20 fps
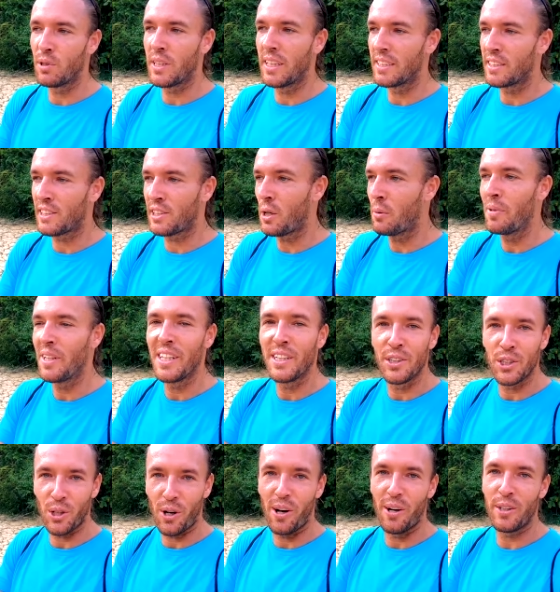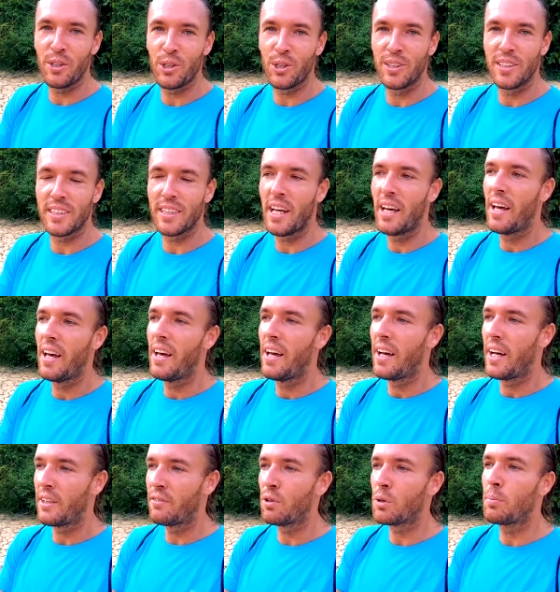would get so many charges,
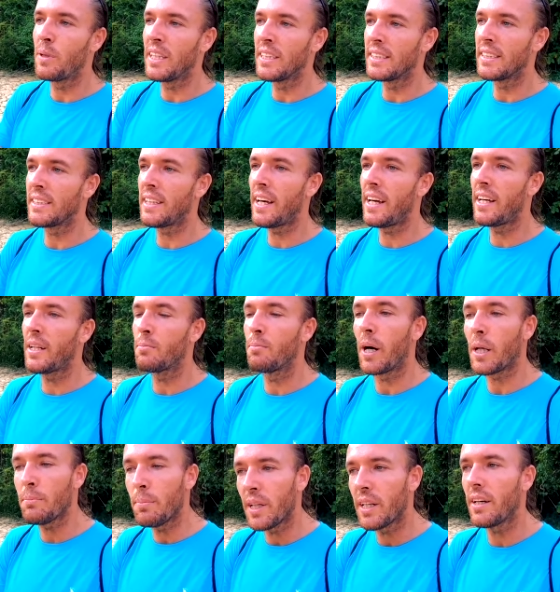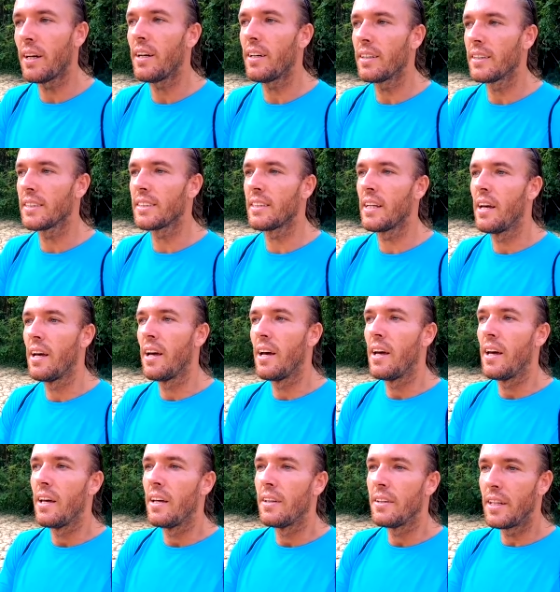it would be insane. But because
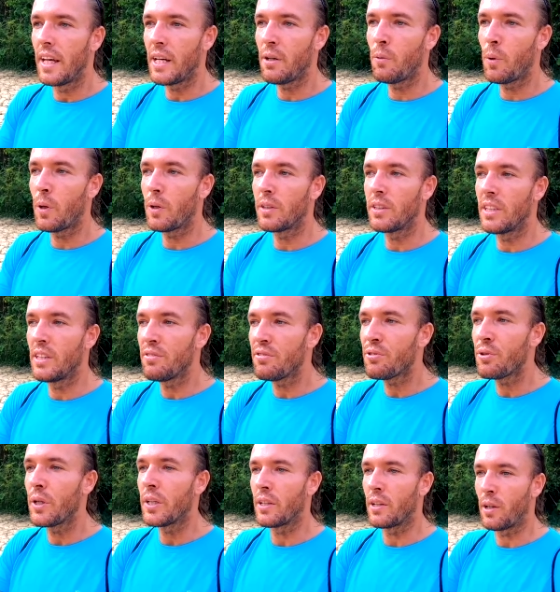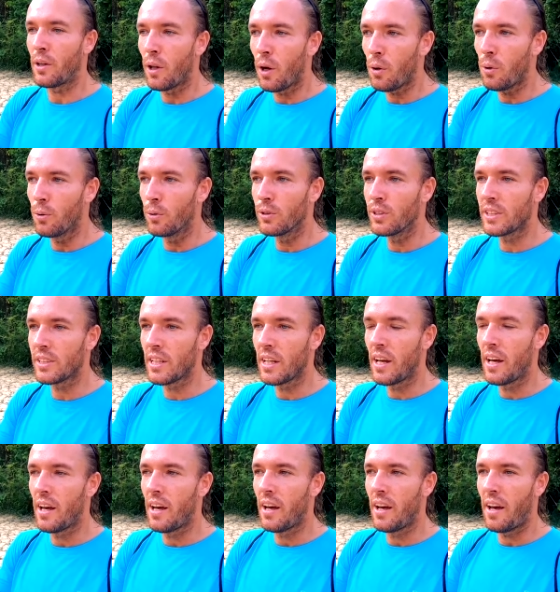they wear different clothes
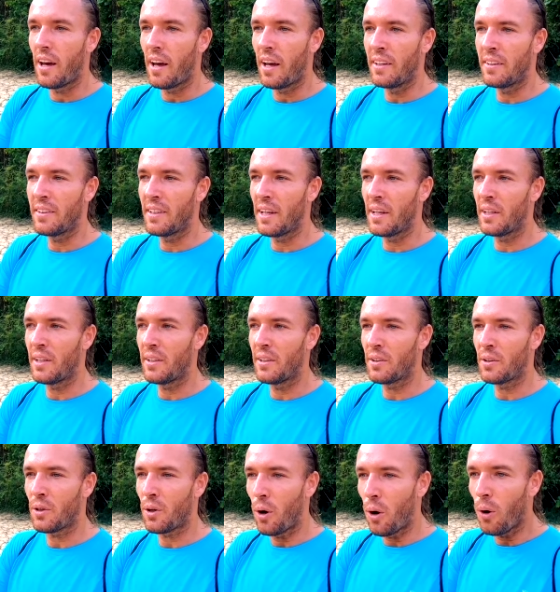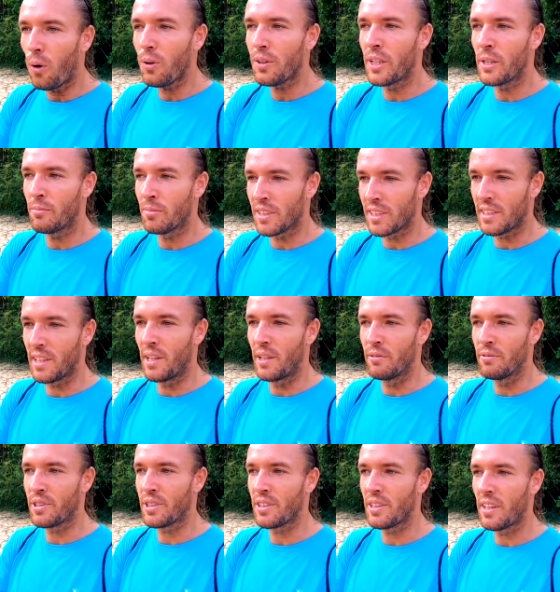and they call
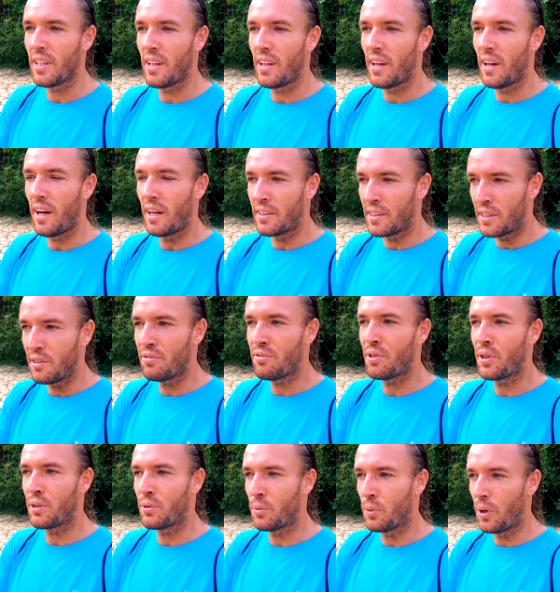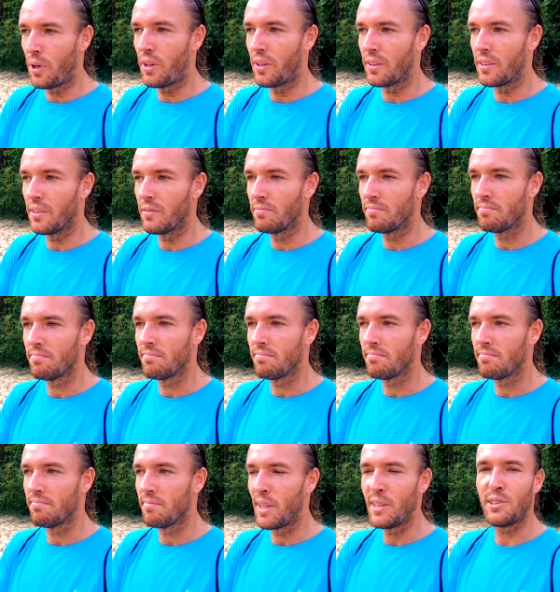themselves a different word,
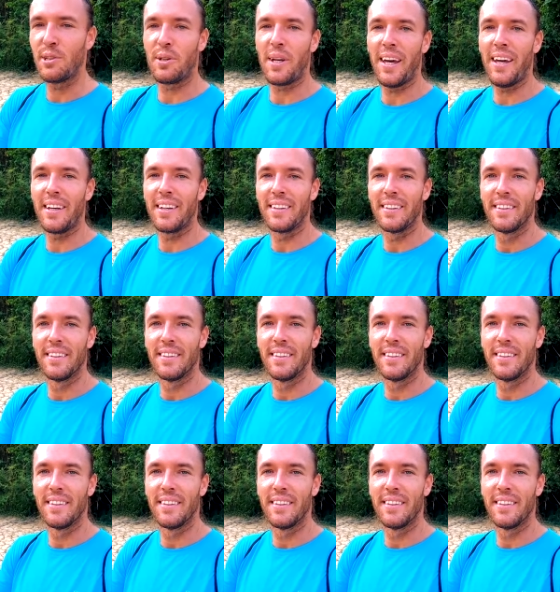it's okay.